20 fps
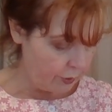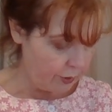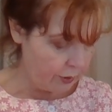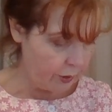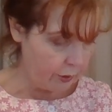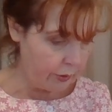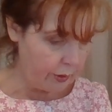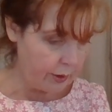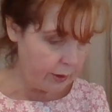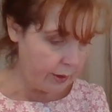
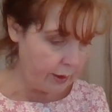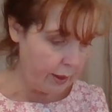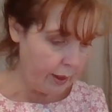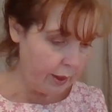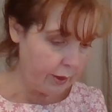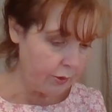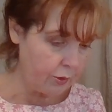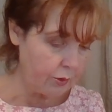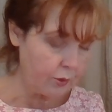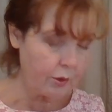serious
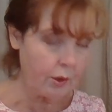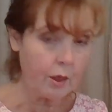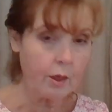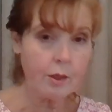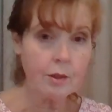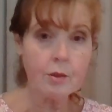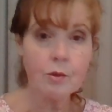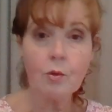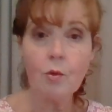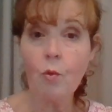
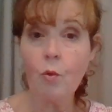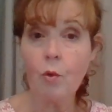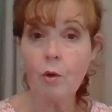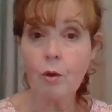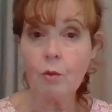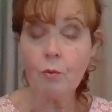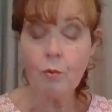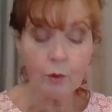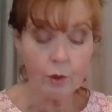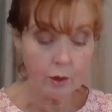exercise
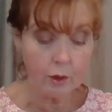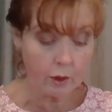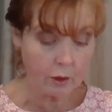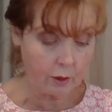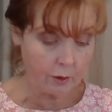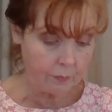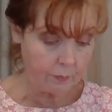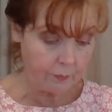or work.